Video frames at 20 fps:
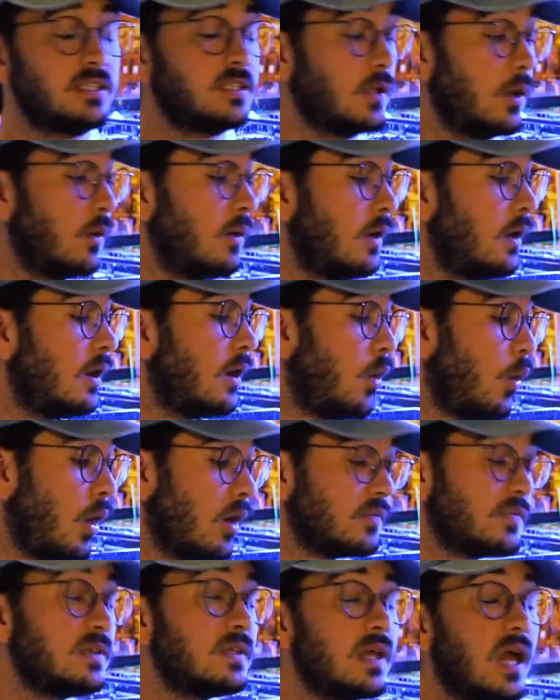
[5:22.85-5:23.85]
So
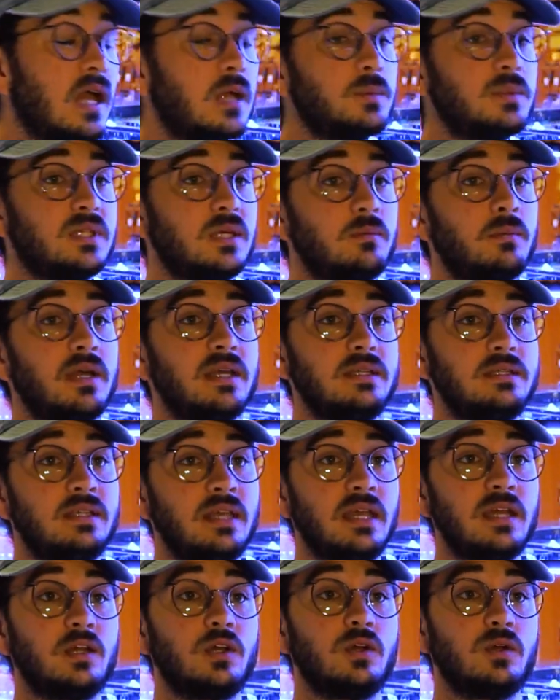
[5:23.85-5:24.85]
oftentimes it might
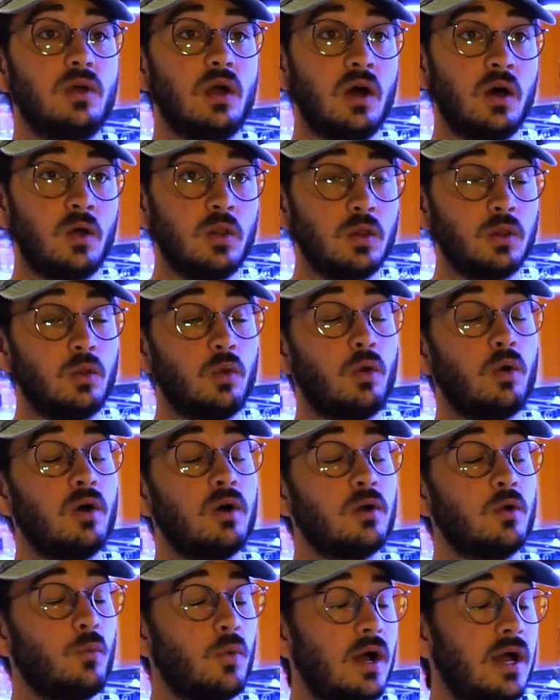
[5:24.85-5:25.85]
take a
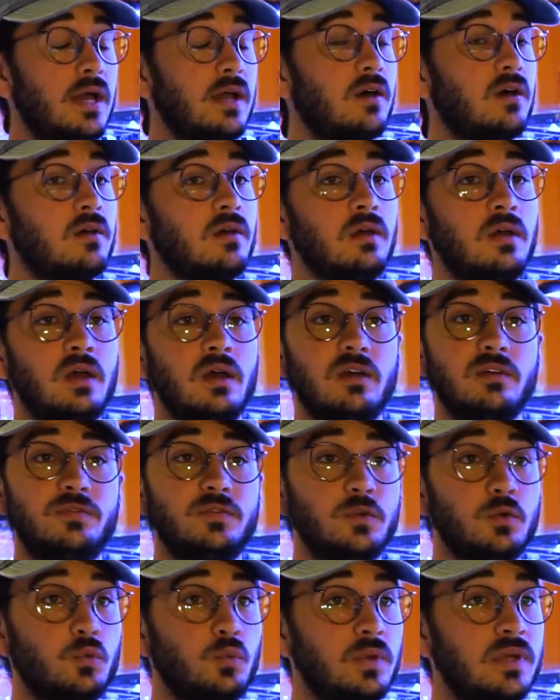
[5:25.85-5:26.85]
long while, a
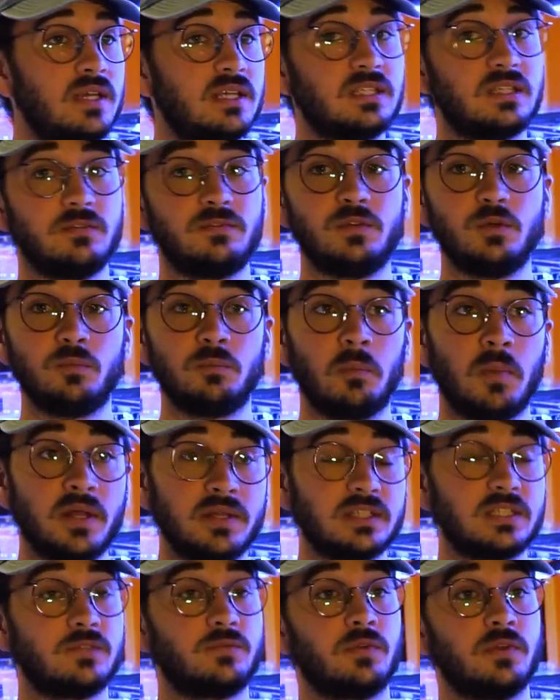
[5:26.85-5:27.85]
few weeks, a few
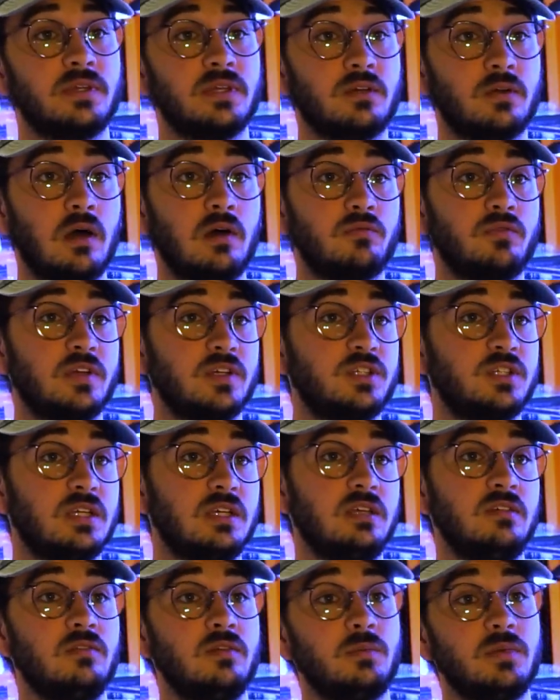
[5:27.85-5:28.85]
months for the clownfish to
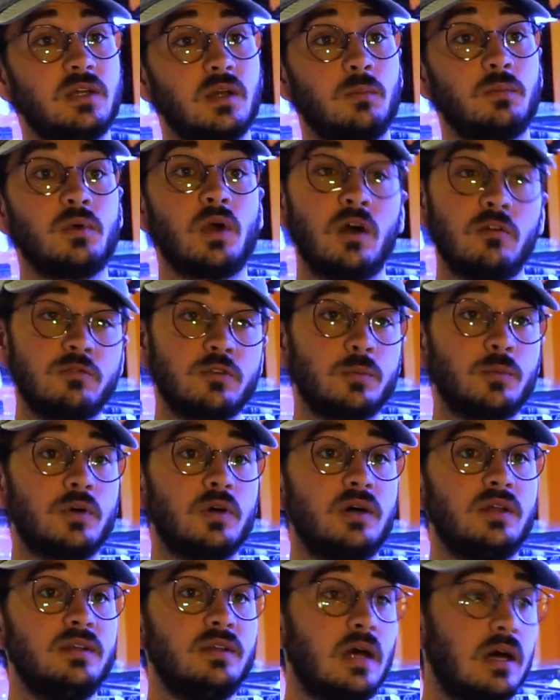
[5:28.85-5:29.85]
even become
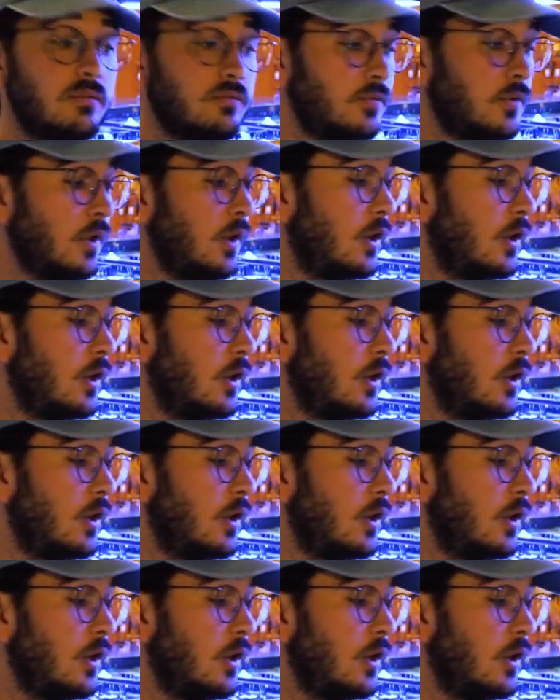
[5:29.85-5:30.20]
comfortable enough